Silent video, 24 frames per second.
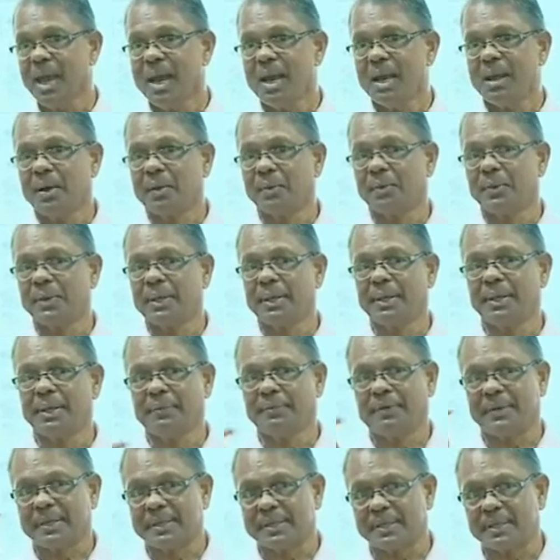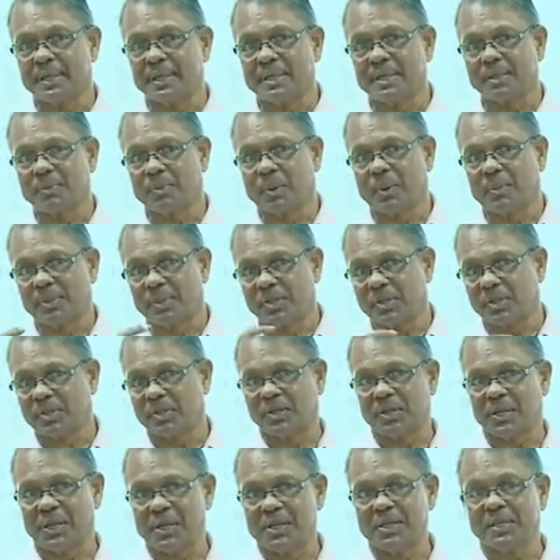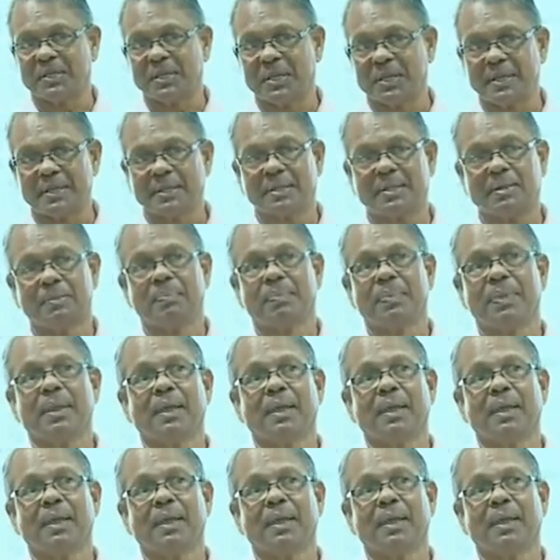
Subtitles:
Now, in the first sense, propositional sense,